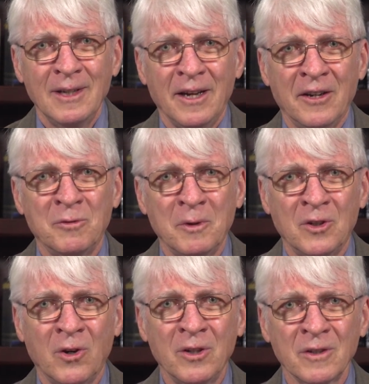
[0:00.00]
And it's
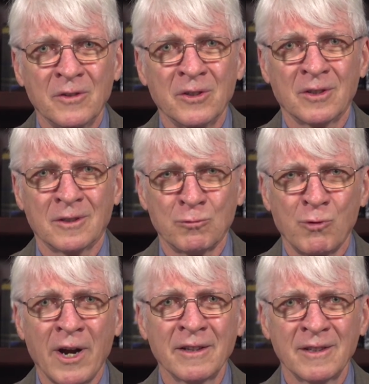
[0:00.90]
because of this, the
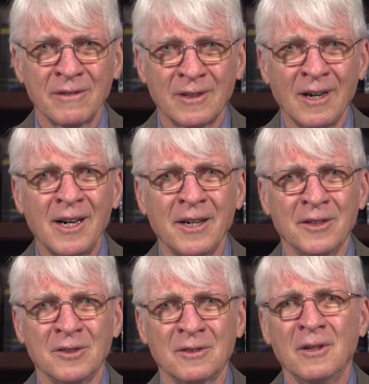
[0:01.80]
wrath of God
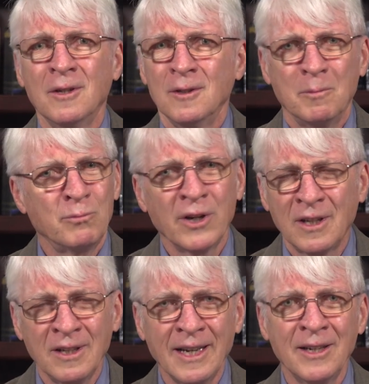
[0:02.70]
is
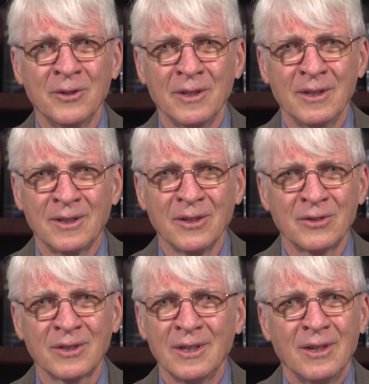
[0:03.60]
breaking out
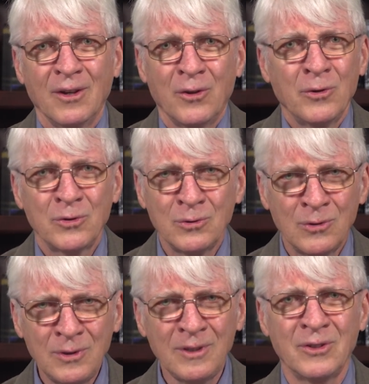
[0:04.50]
against those who
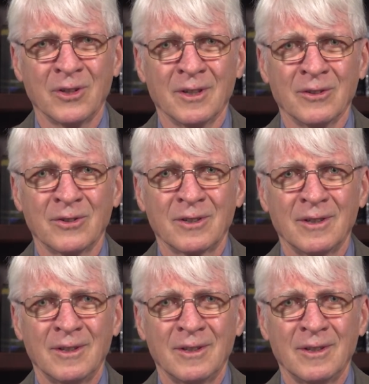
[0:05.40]
do these things.